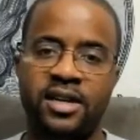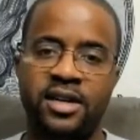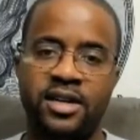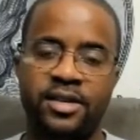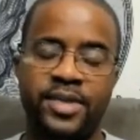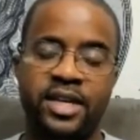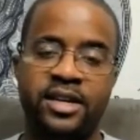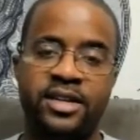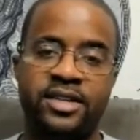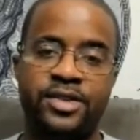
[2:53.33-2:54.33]

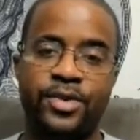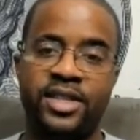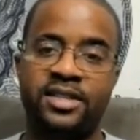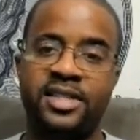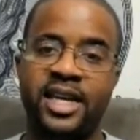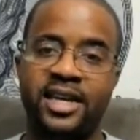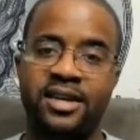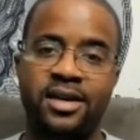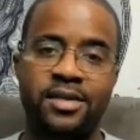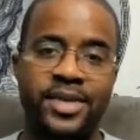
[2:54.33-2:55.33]
because with tech
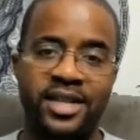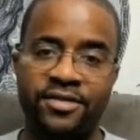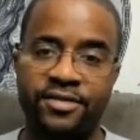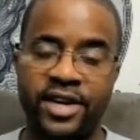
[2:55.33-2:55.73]
coming in very